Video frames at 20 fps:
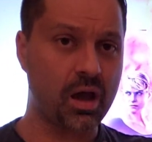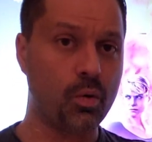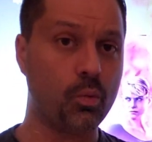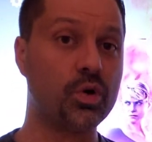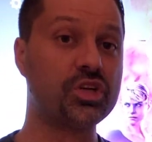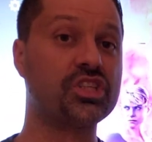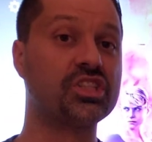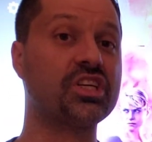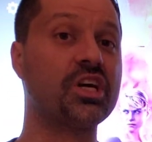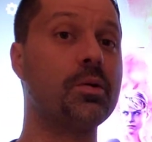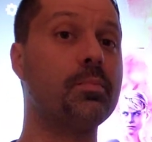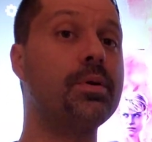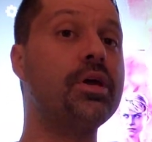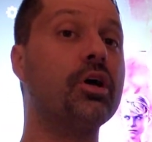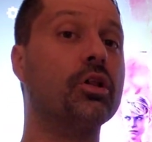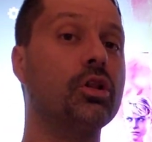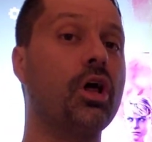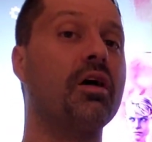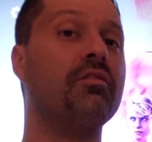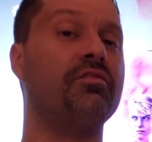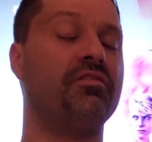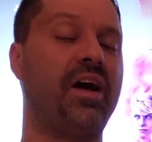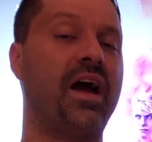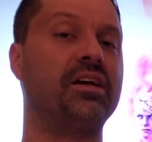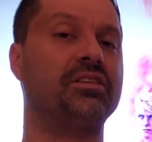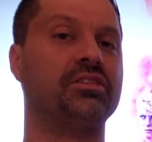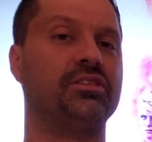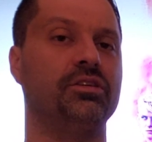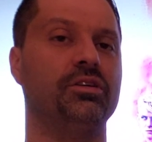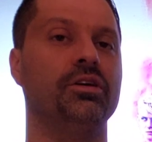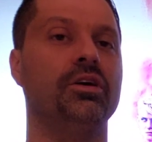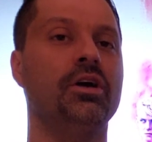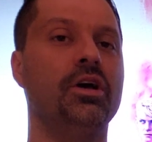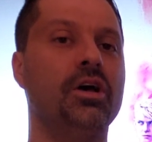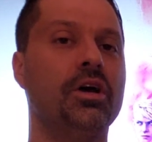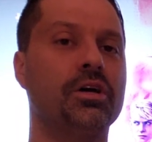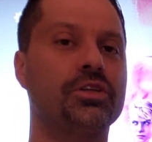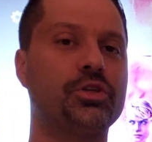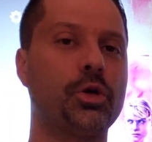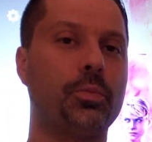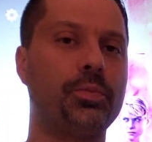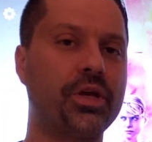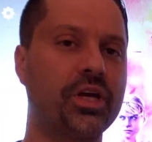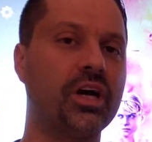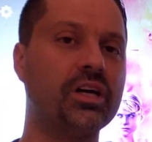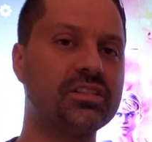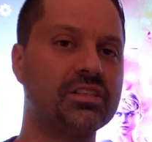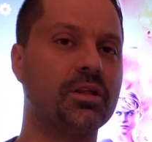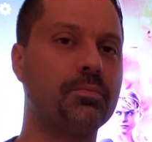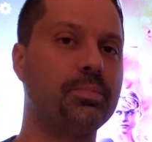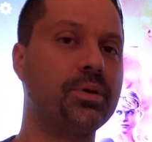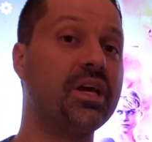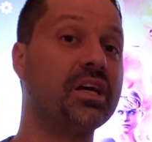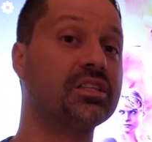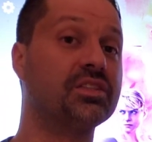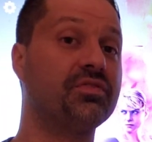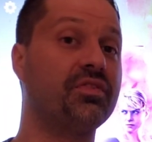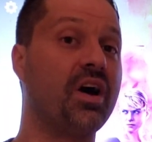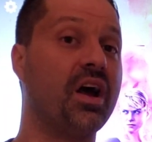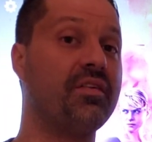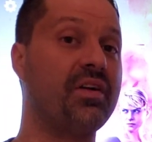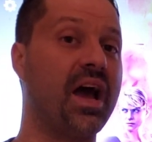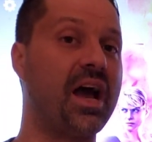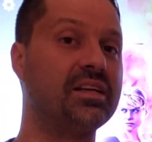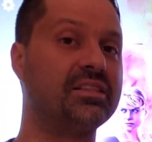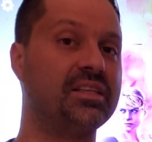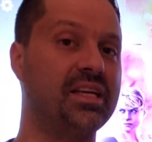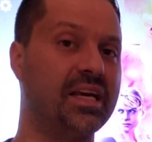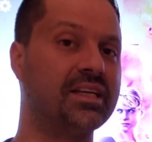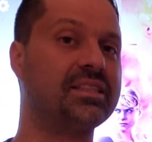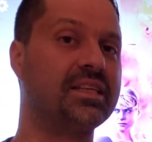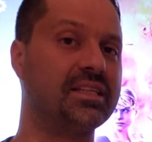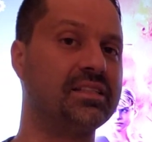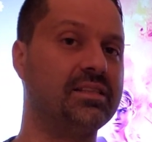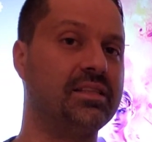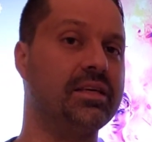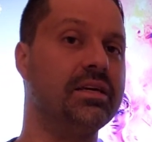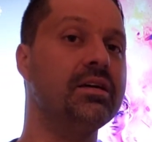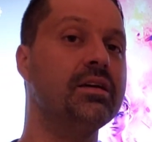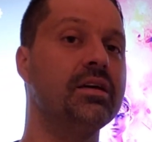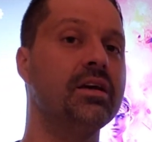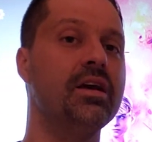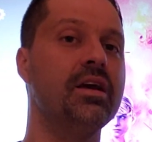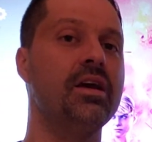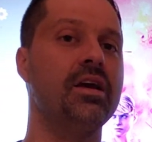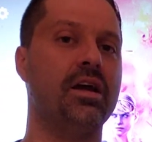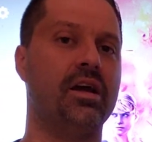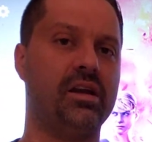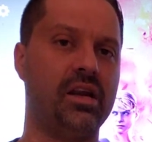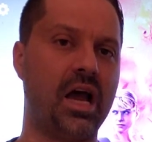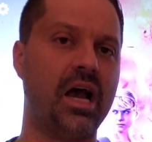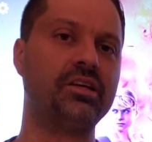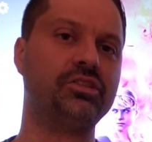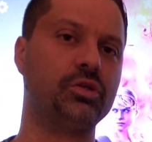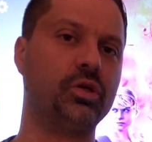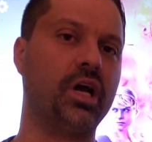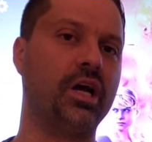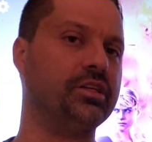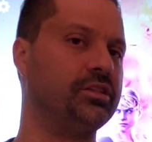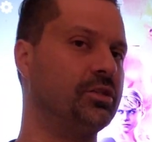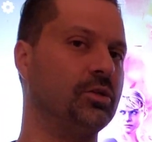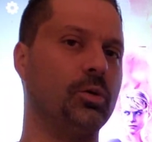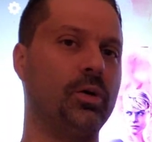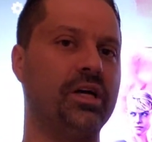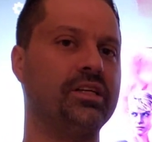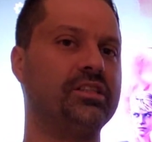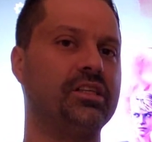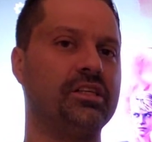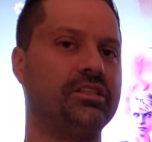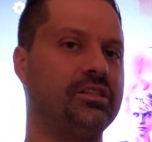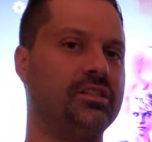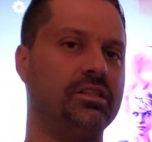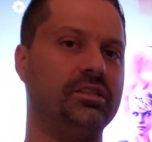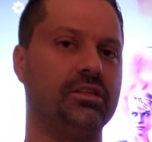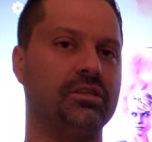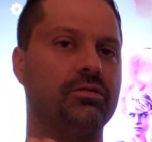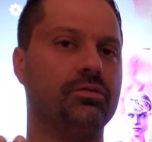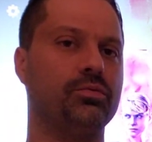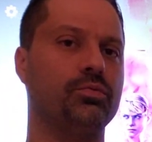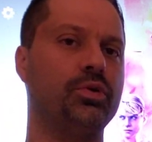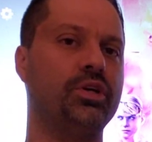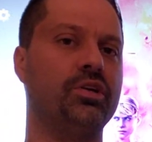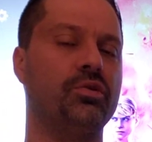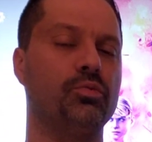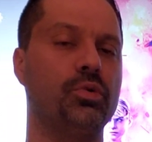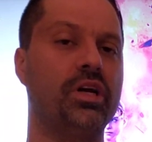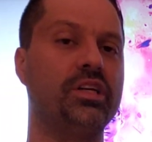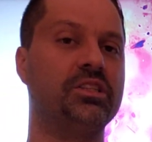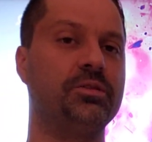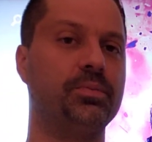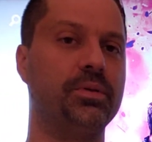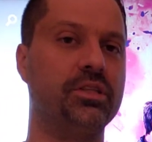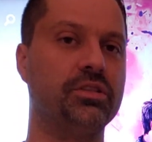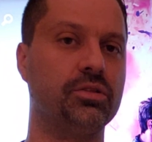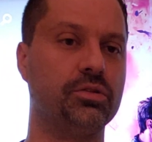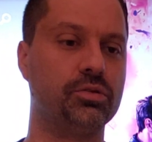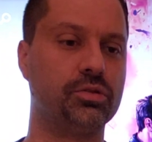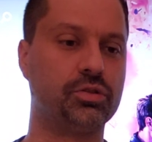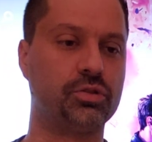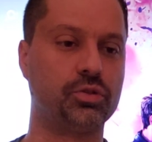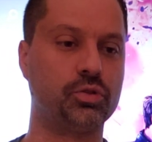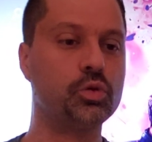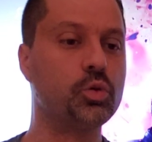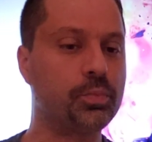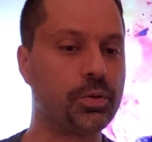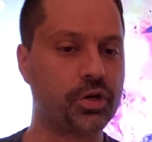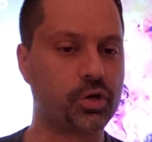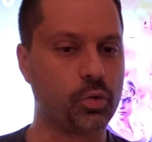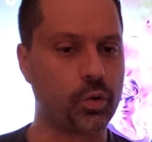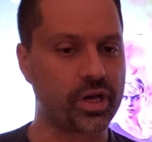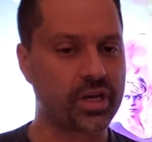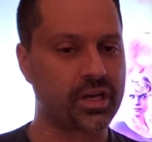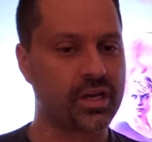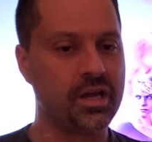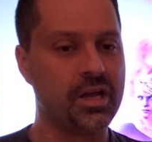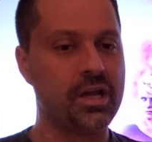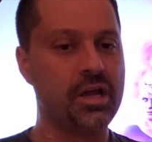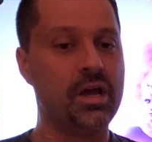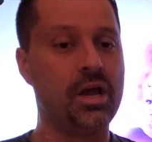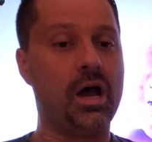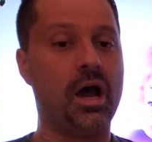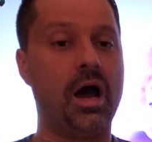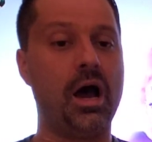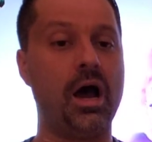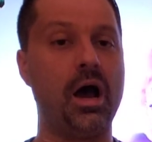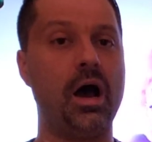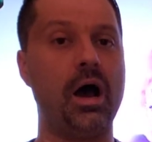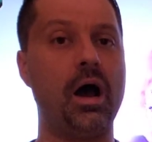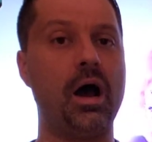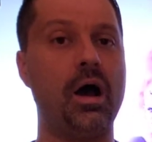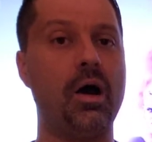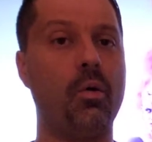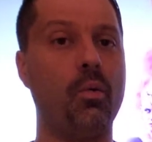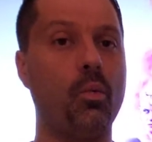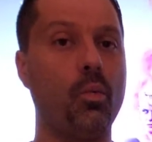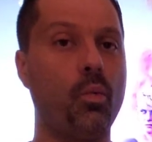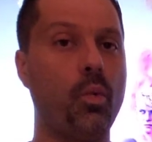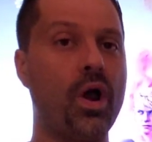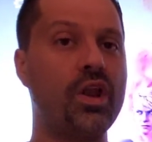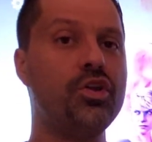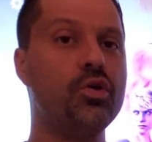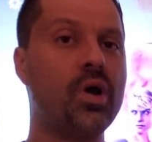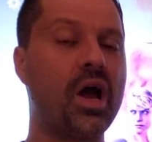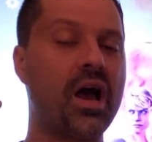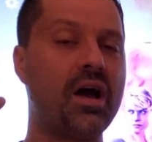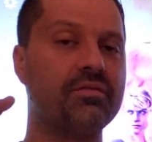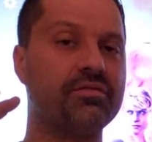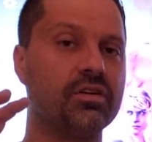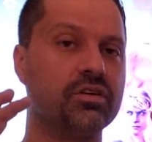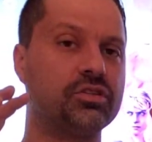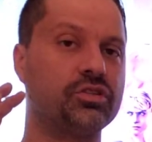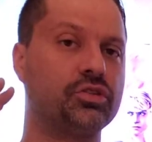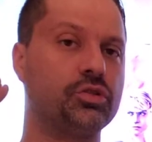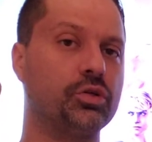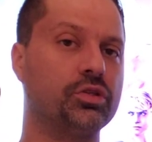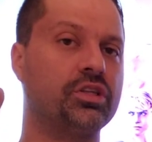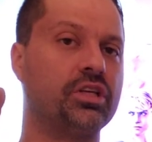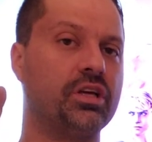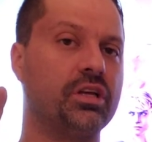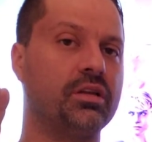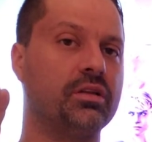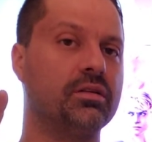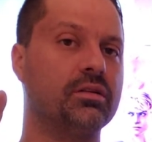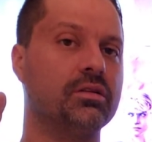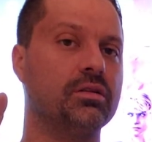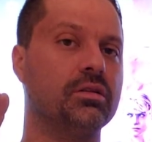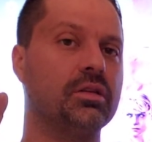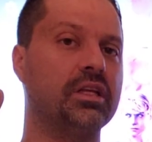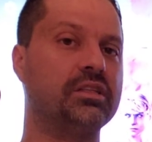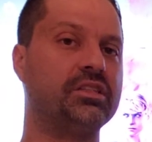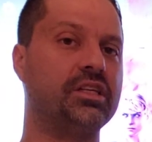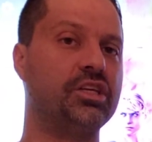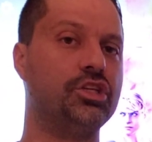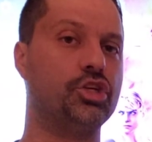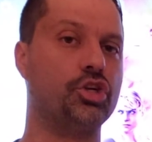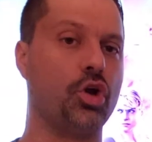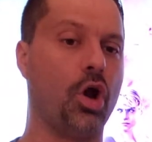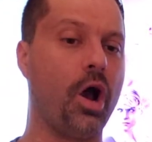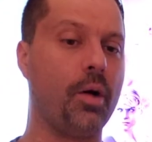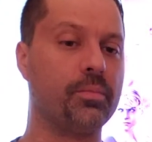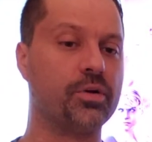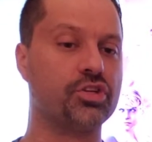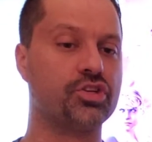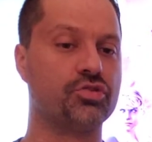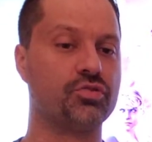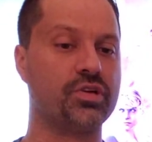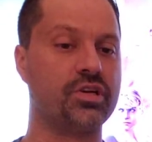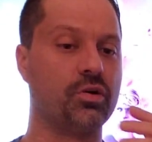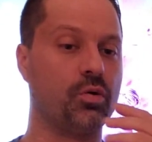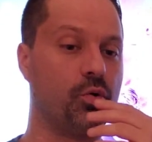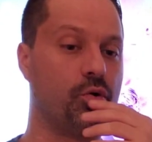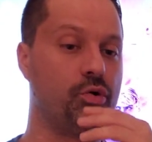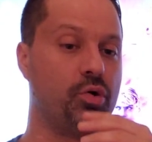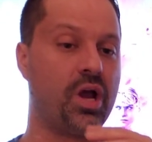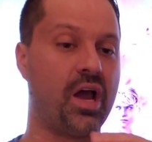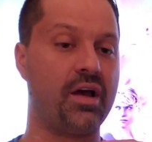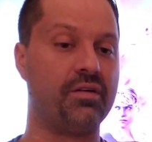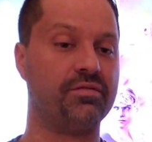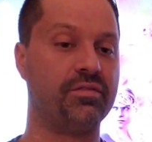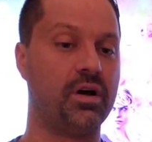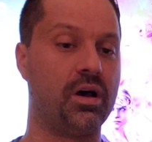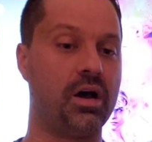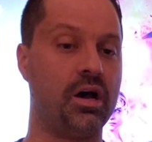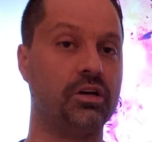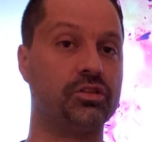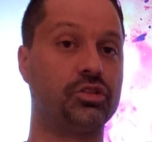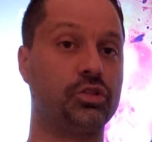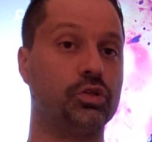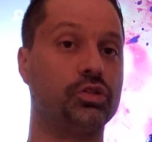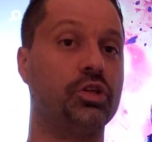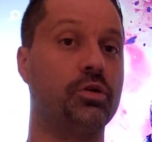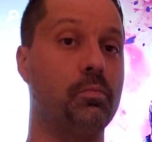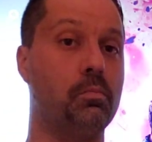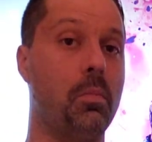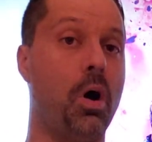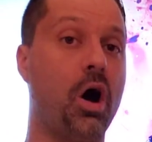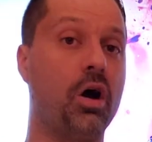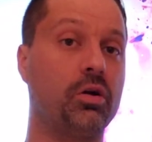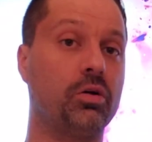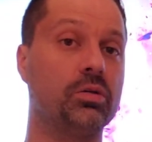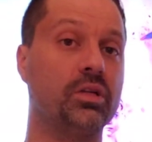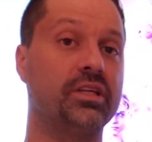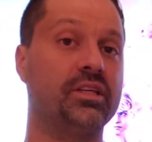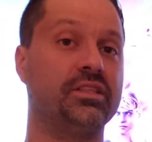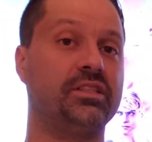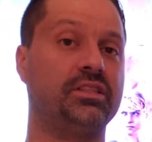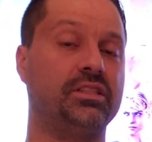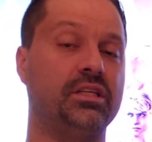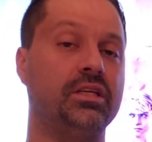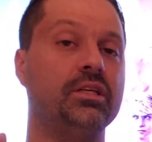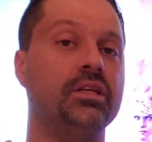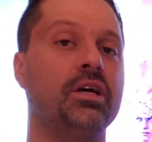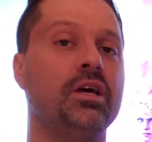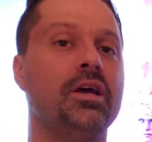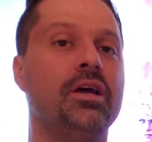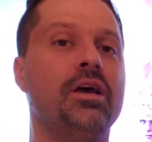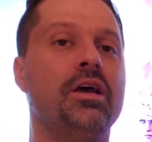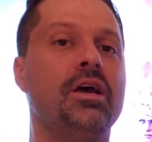which is going to be a lot faster. So because the PS5 has an SSD, and as you guys know, SSD, the read and write speeds are super quick. When you have a certain, let's say, geometry, or you have a certain model in a scene,